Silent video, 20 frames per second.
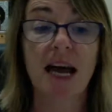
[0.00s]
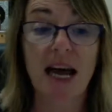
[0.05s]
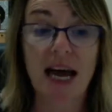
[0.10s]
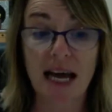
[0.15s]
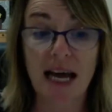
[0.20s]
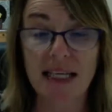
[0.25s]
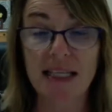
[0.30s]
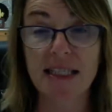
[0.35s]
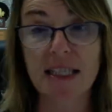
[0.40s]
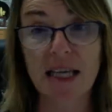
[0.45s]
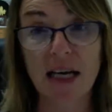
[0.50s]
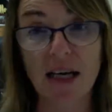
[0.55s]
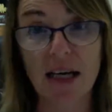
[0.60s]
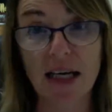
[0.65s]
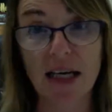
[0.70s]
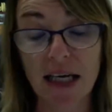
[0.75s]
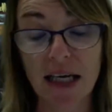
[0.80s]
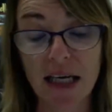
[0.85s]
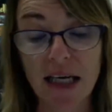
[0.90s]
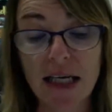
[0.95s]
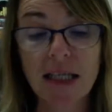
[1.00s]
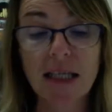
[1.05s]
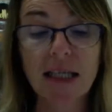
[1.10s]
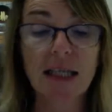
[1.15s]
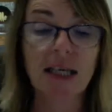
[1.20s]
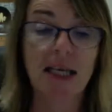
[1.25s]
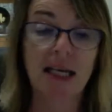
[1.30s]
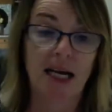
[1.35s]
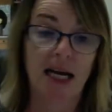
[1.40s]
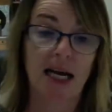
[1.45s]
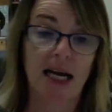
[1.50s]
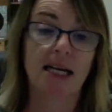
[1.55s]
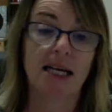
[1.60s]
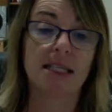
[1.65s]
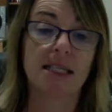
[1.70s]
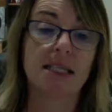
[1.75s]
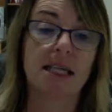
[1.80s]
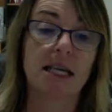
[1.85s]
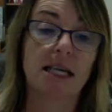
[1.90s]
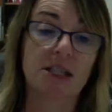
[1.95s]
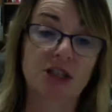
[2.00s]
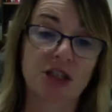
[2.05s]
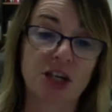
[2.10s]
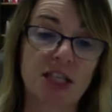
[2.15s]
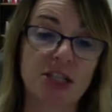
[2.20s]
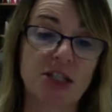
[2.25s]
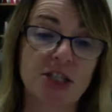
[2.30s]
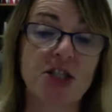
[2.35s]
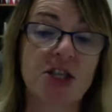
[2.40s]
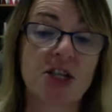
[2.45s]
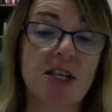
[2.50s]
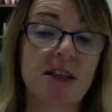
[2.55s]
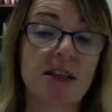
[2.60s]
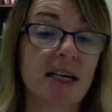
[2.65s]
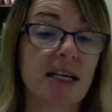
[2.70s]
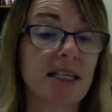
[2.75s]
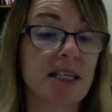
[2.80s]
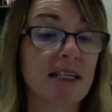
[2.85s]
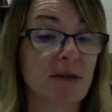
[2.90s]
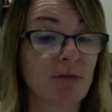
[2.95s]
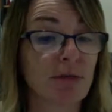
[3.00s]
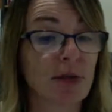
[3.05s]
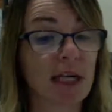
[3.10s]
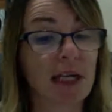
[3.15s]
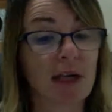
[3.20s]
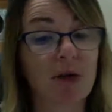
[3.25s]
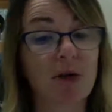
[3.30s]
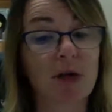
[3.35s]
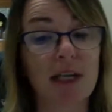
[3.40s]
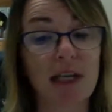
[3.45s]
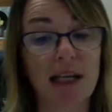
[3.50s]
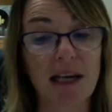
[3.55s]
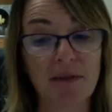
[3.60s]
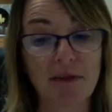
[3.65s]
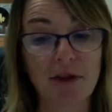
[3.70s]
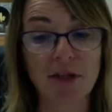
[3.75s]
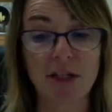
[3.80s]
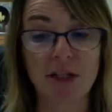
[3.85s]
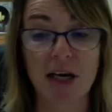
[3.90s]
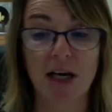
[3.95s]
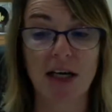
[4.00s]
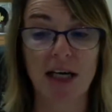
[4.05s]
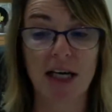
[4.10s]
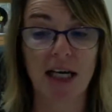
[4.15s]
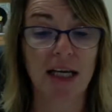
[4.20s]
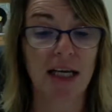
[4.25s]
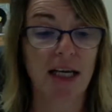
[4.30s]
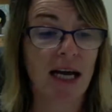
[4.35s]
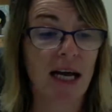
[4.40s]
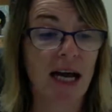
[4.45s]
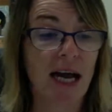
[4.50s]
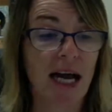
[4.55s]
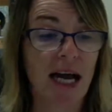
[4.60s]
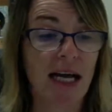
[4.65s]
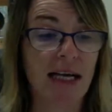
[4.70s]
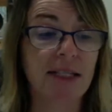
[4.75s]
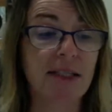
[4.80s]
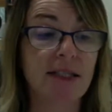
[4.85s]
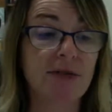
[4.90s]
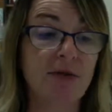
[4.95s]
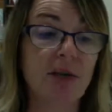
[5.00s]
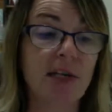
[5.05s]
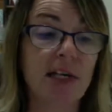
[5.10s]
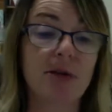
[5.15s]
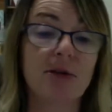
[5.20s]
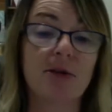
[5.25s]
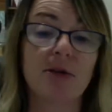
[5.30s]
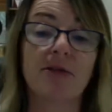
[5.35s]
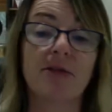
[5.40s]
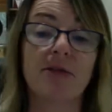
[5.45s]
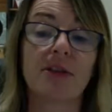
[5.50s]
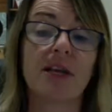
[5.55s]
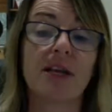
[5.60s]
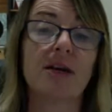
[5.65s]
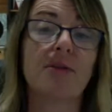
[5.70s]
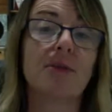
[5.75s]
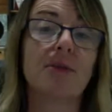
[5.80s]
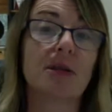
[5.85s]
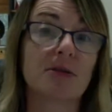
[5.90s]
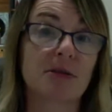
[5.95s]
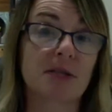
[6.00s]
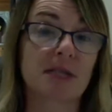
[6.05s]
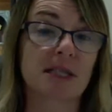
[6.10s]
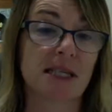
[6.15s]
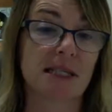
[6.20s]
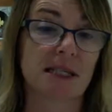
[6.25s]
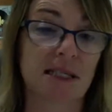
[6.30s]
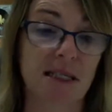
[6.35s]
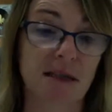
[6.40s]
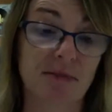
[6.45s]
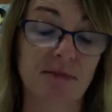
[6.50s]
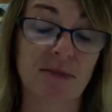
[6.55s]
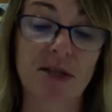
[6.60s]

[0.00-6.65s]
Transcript: anxiety, digestion, that it's a really good liver tonic, and it's really good for the immune system.